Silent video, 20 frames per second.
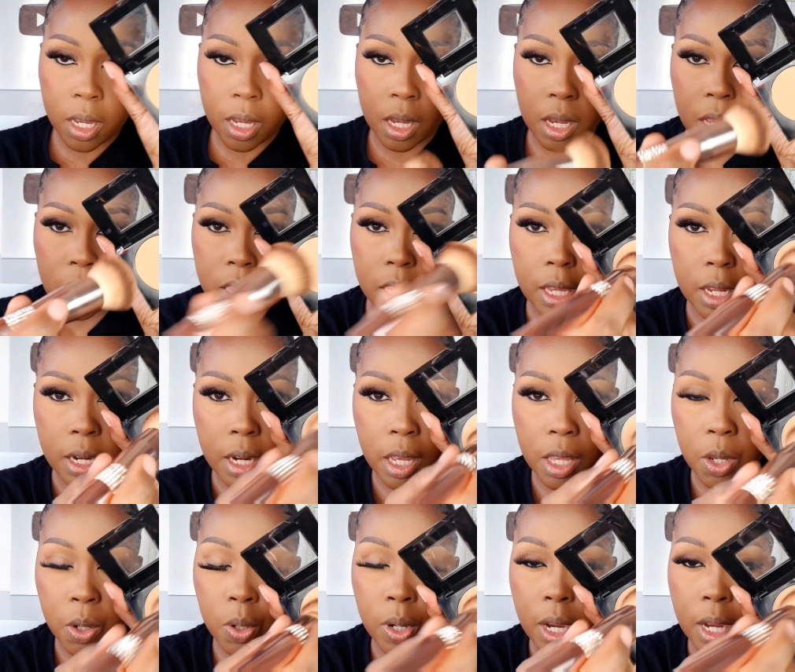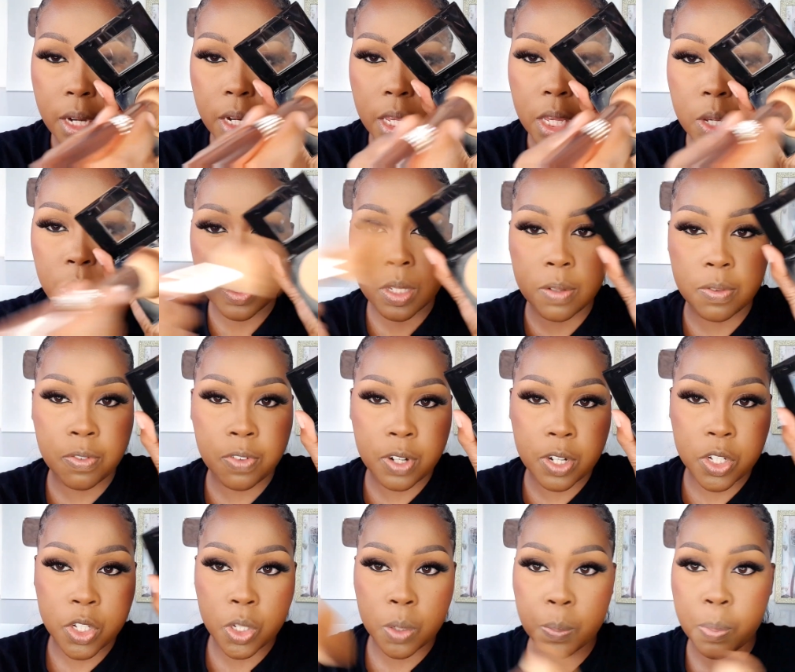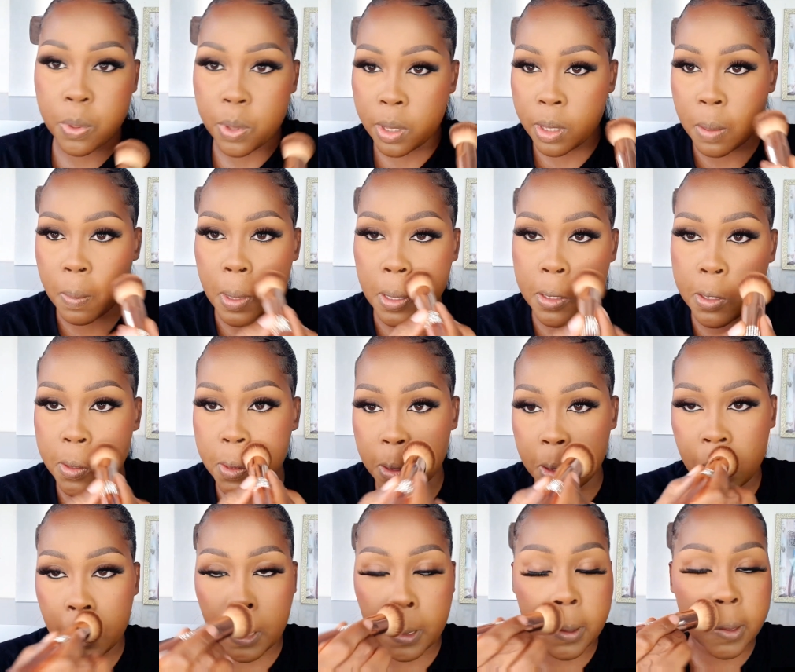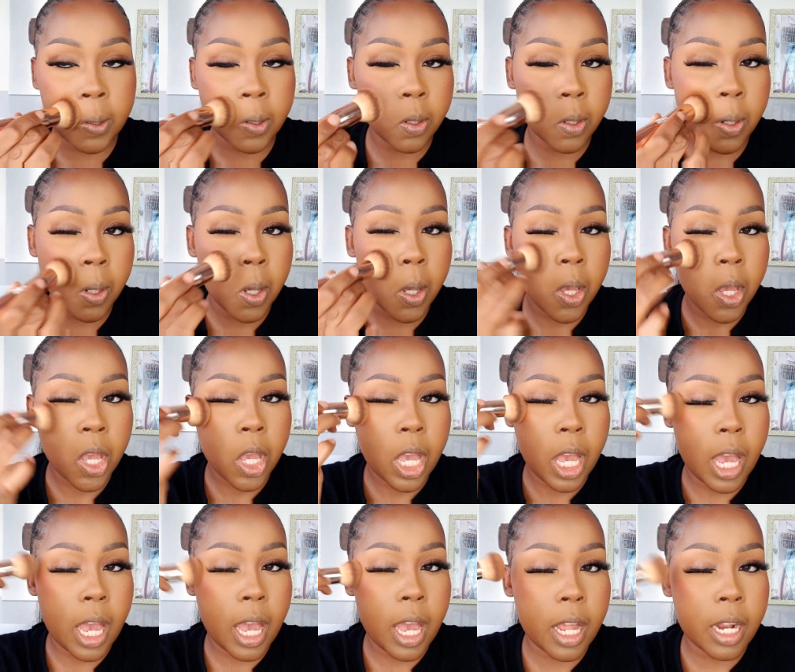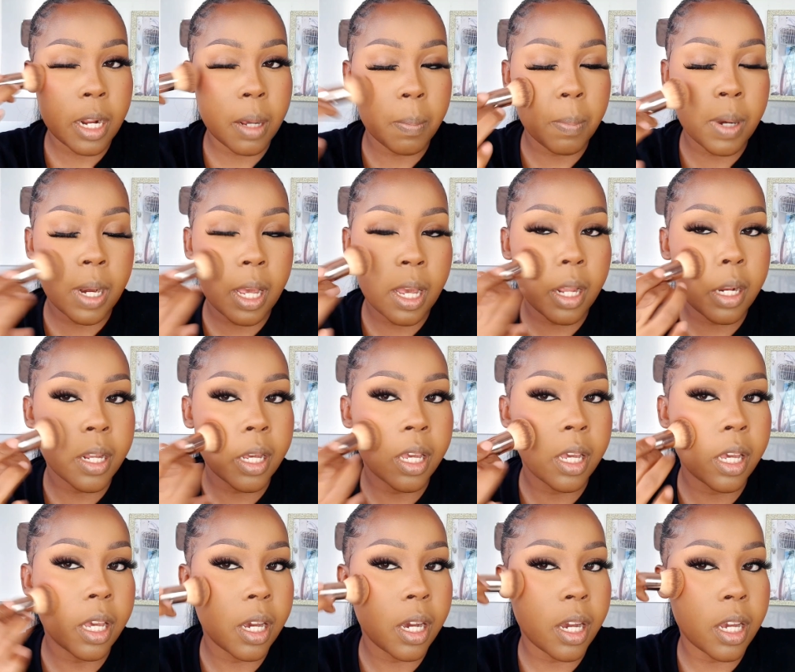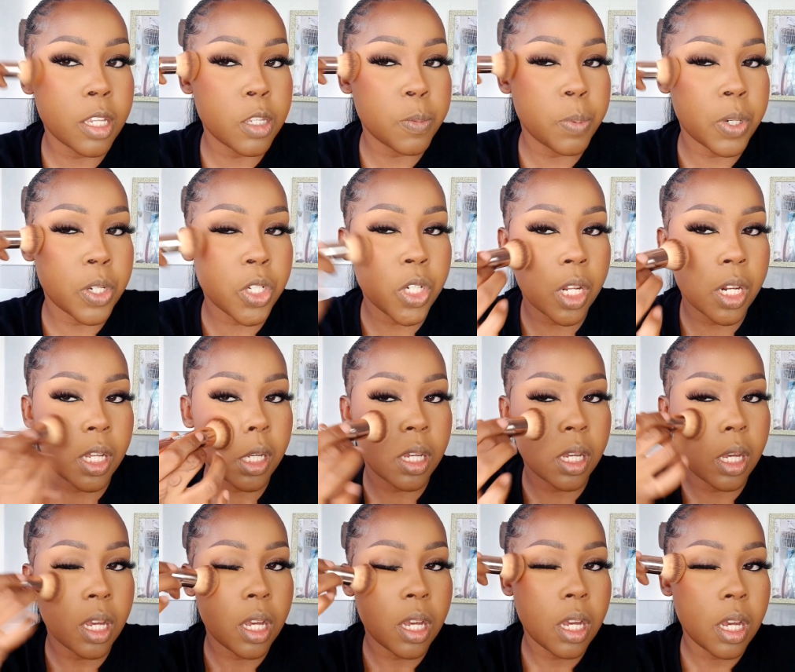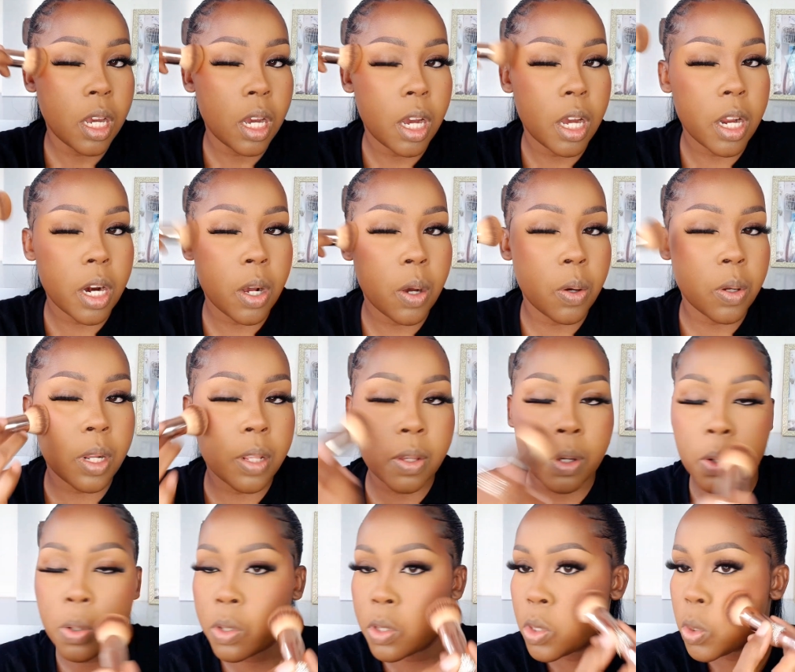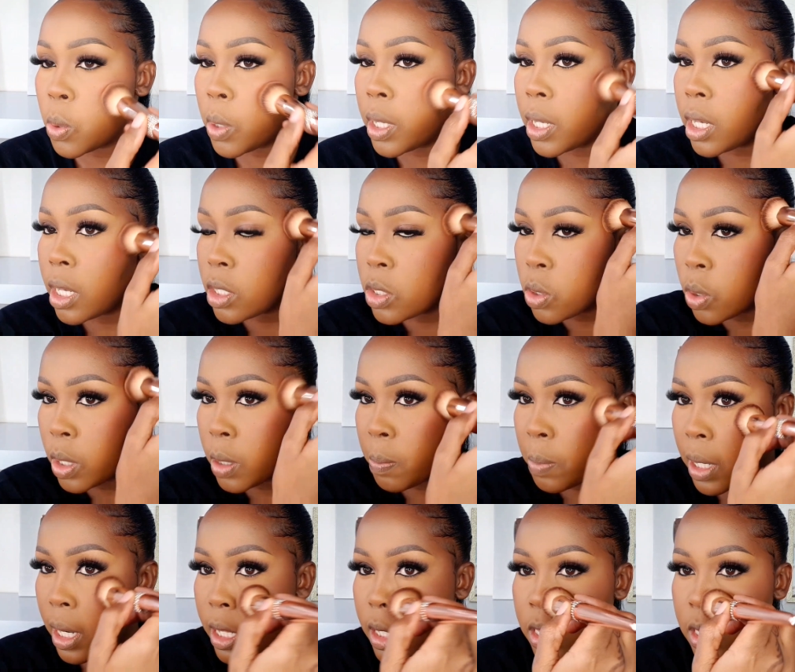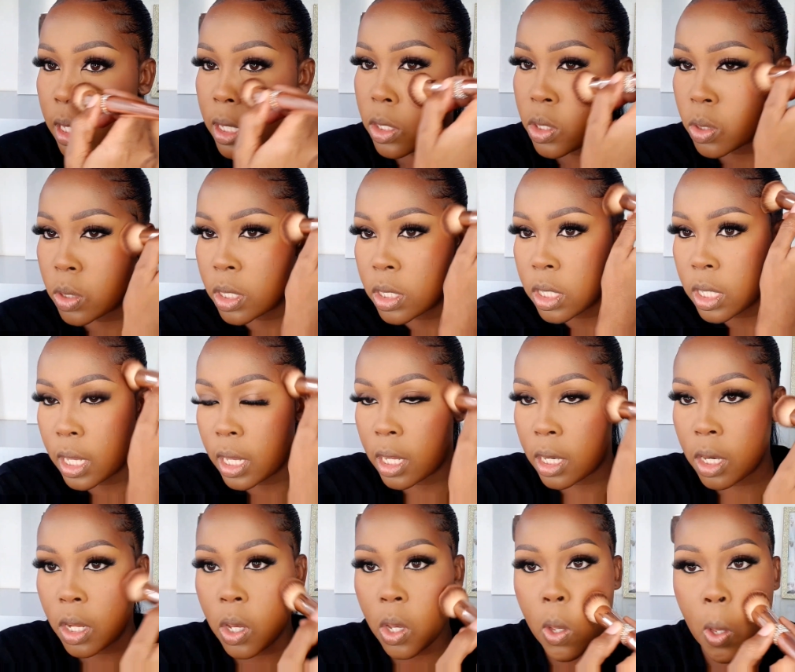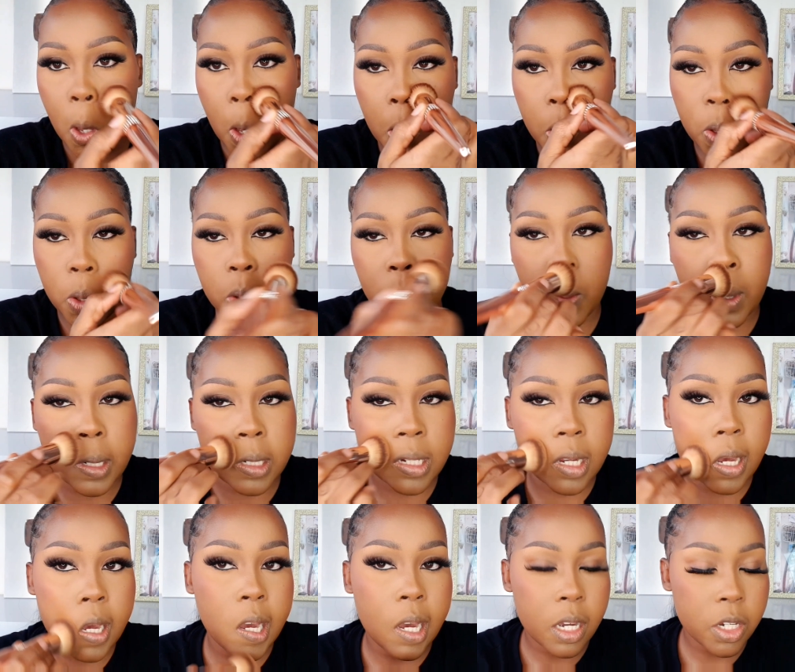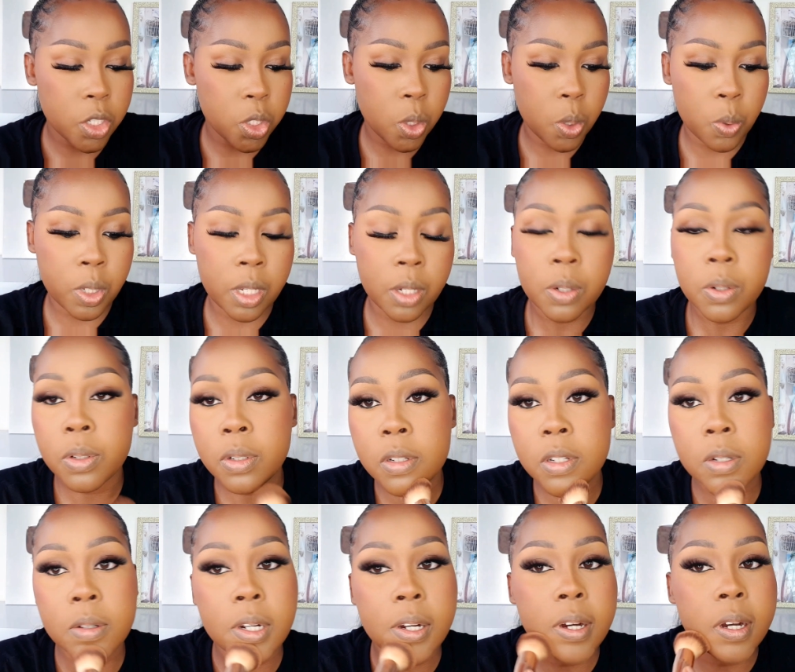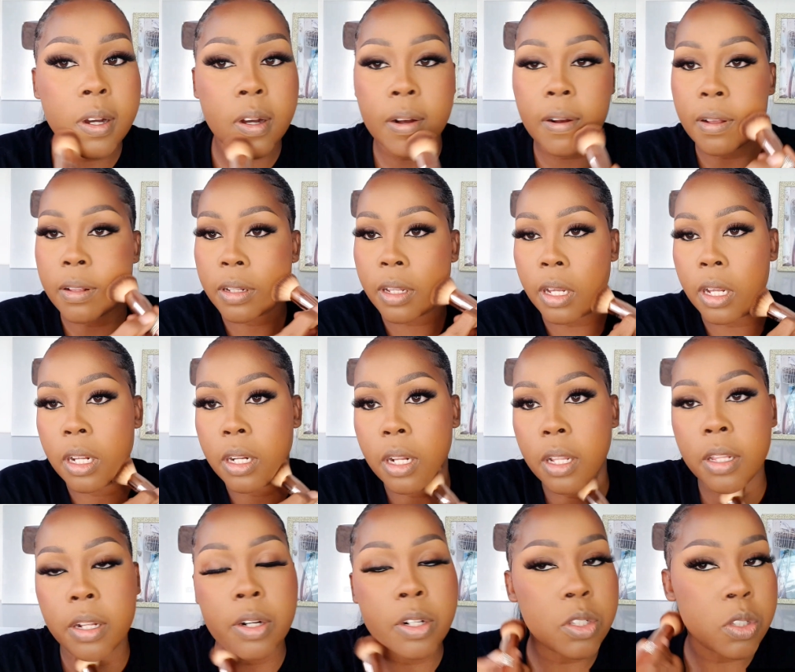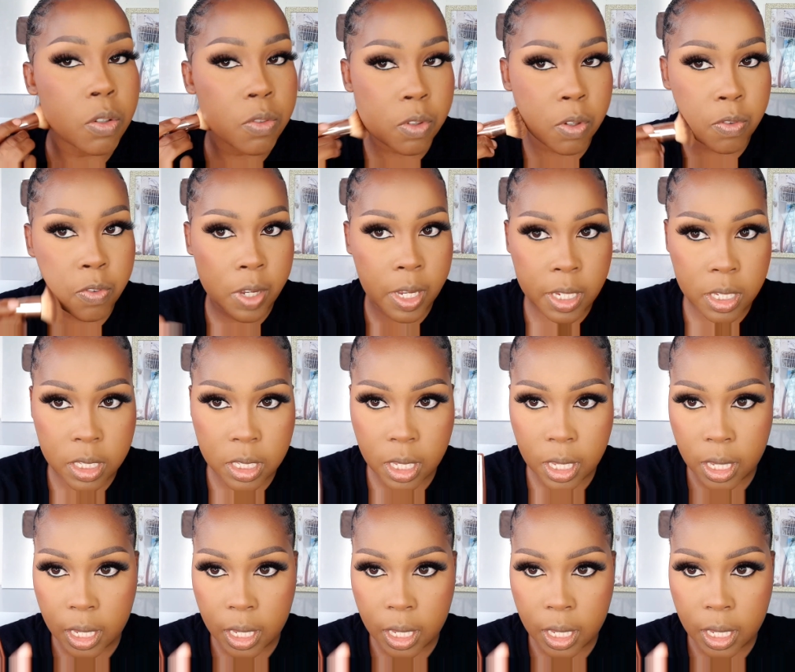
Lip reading: And then you can use a finishing powder that matches your skin tone and blend here, especially around the contour here, so it blends into the skin. You don't want a harsh looking contour and then the rest of your face,